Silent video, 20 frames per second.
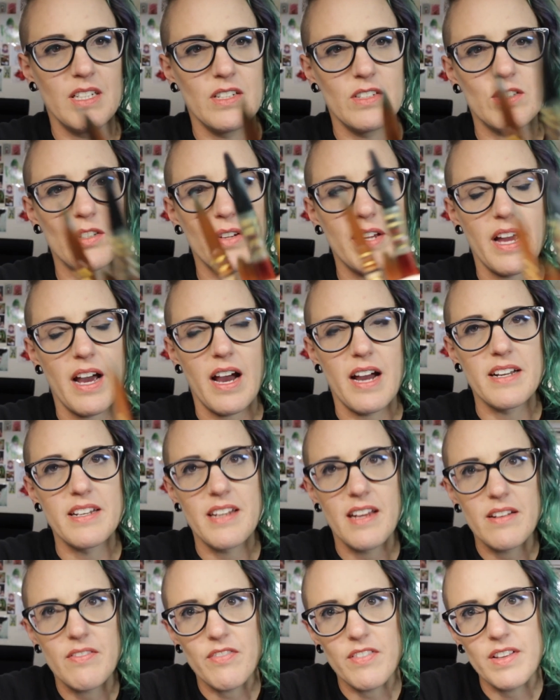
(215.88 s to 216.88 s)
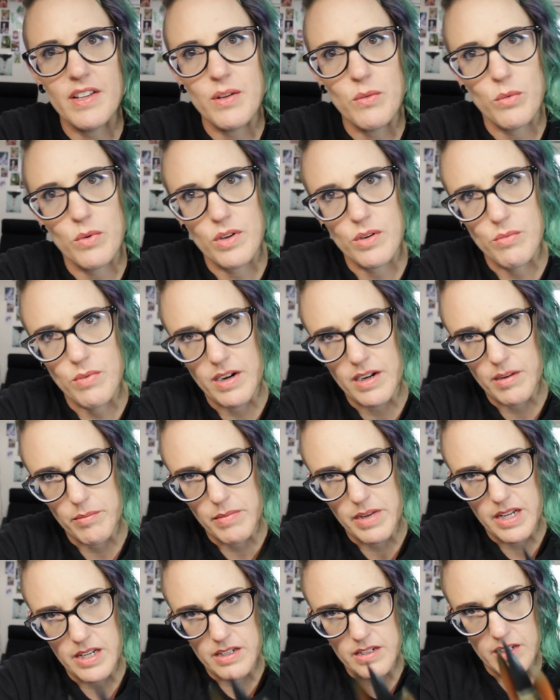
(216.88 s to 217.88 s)
So yeah, I definitely would
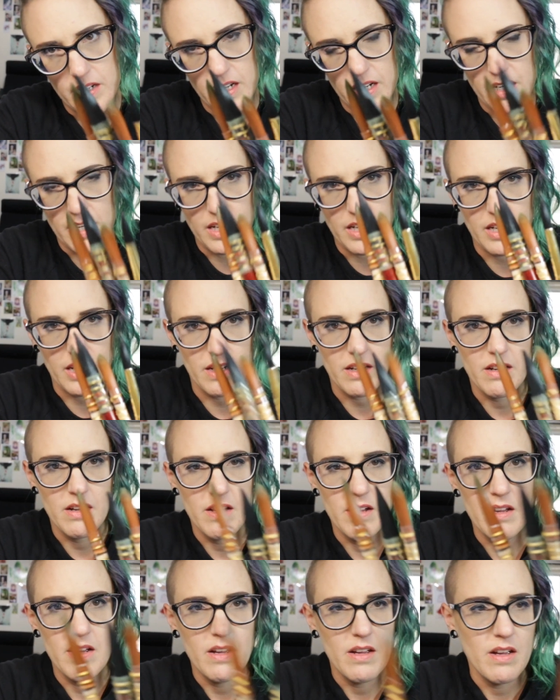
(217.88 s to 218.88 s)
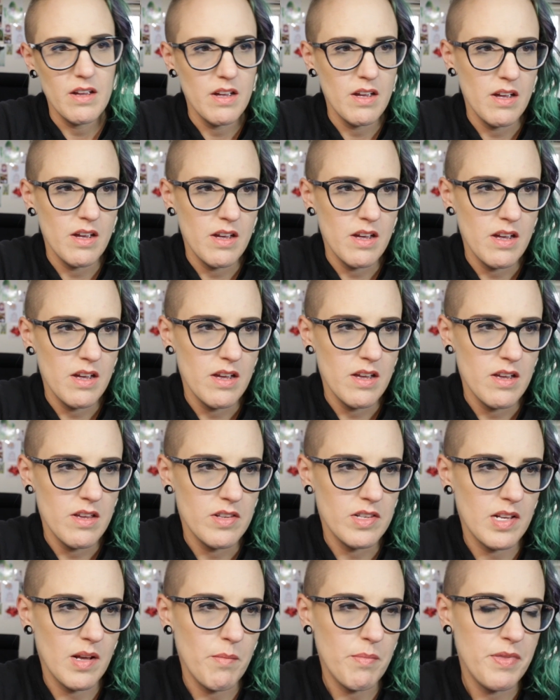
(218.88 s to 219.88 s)
recommend getting
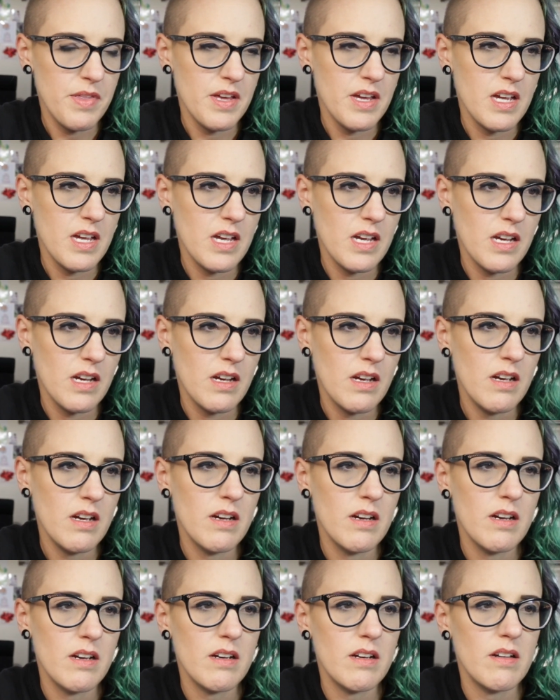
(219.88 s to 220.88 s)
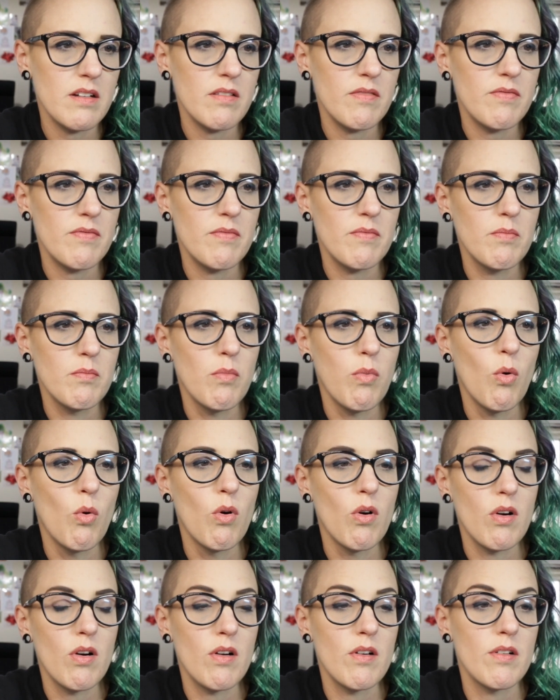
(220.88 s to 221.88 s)
something
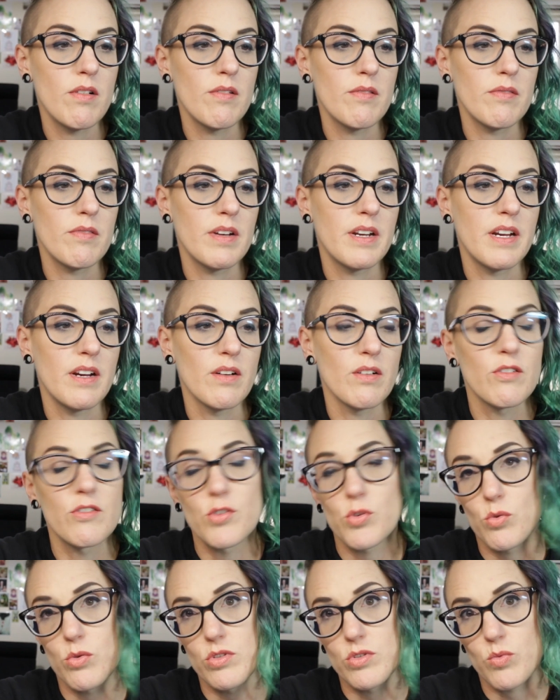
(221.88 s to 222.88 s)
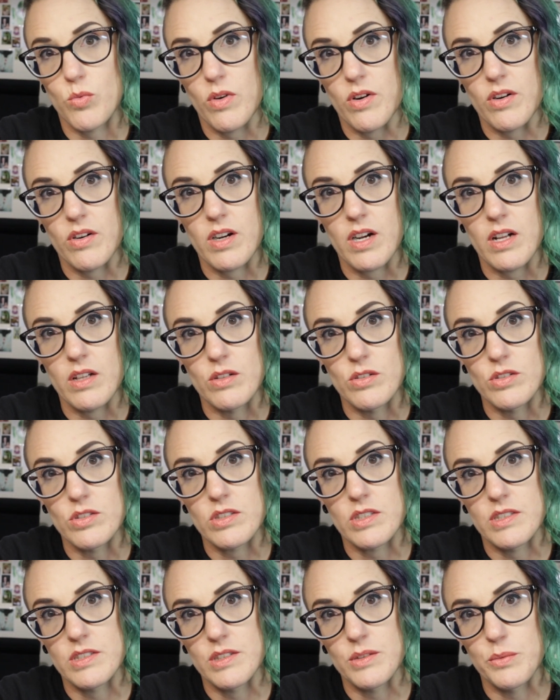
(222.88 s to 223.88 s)
more geared towards watercolors
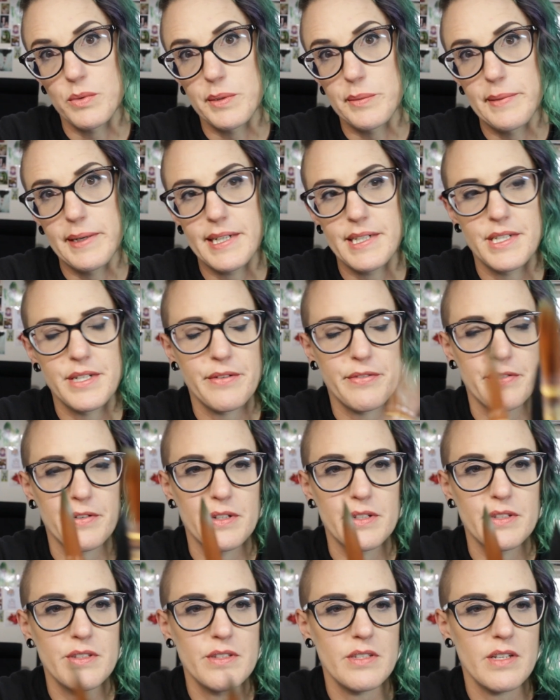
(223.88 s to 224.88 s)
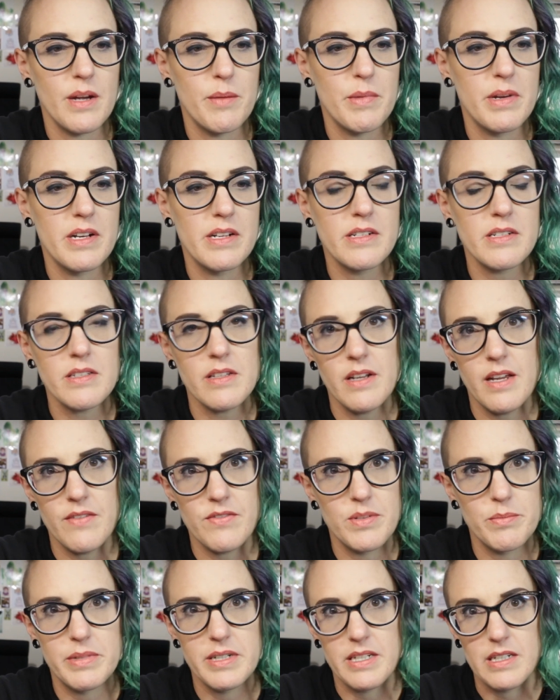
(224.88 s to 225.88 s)
because it will make a difference. I mean, it doesn't have
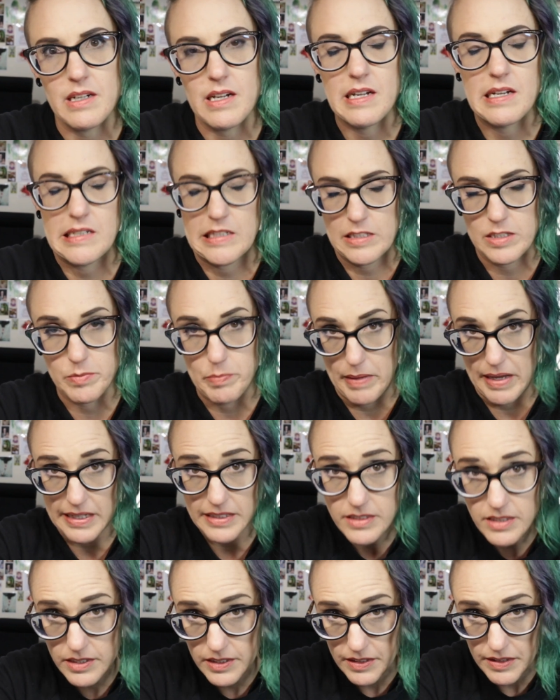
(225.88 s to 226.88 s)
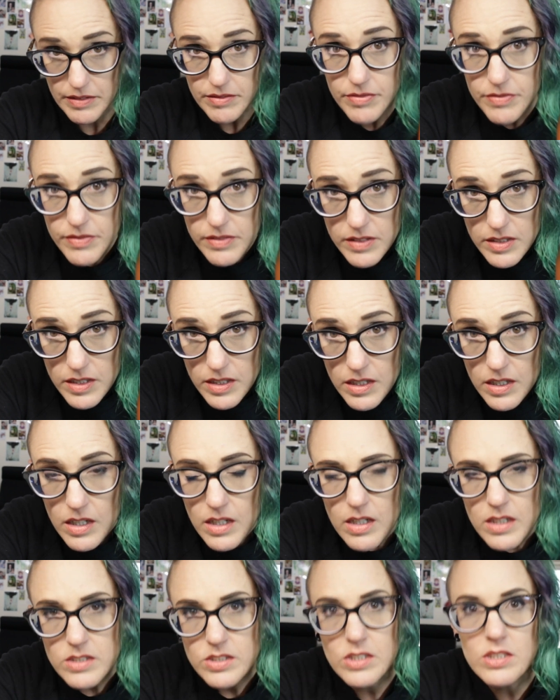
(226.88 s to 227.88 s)
to be expensive
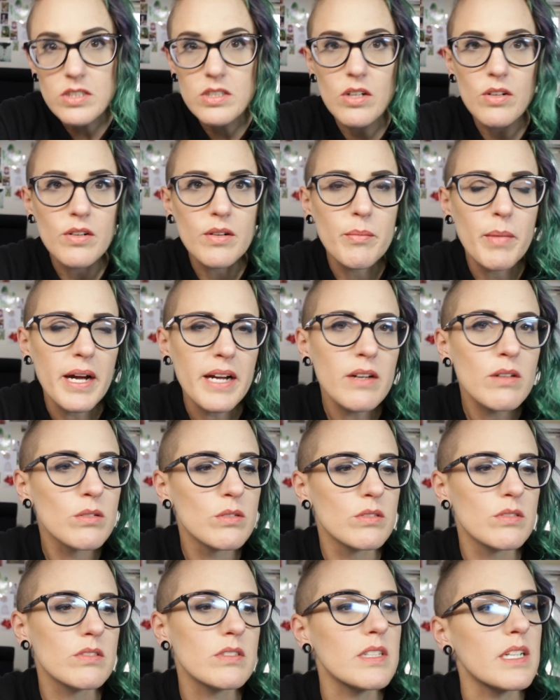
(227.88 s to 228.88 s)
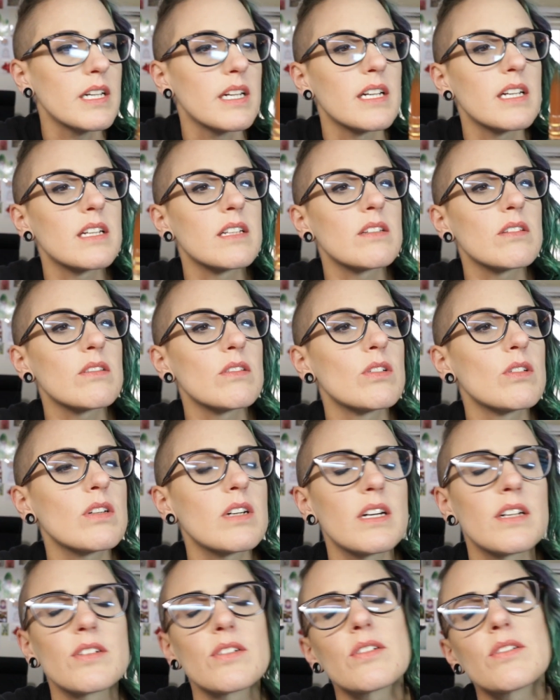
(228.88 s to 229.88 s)
just go to Michael's and look
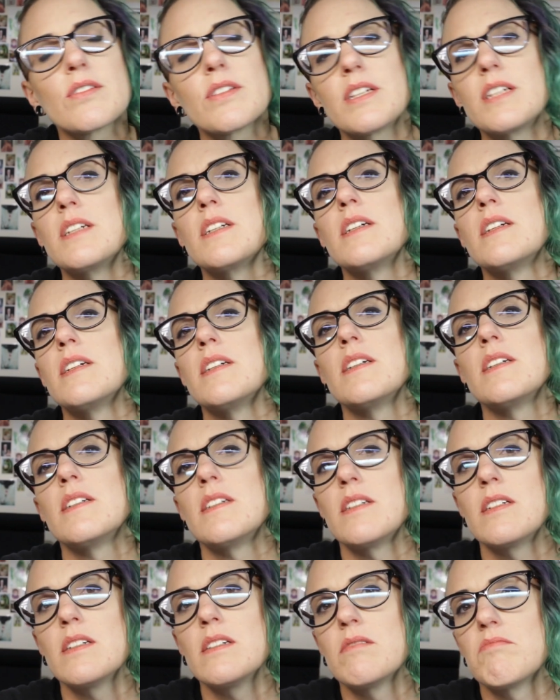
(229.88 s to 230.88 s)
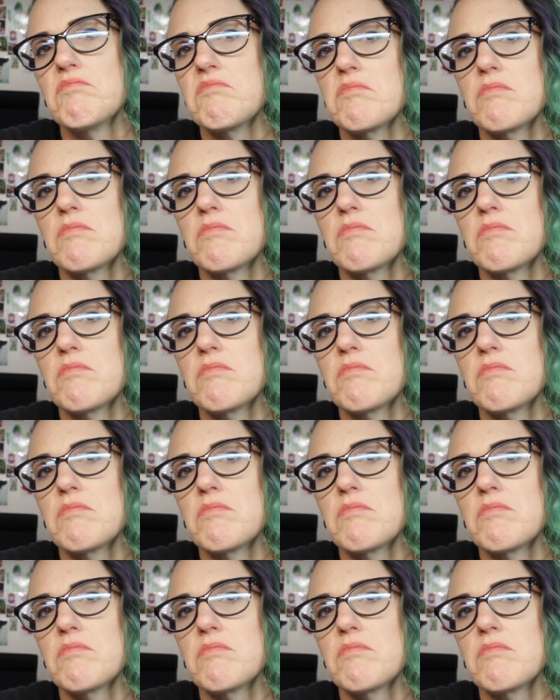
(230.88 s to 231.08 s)
under the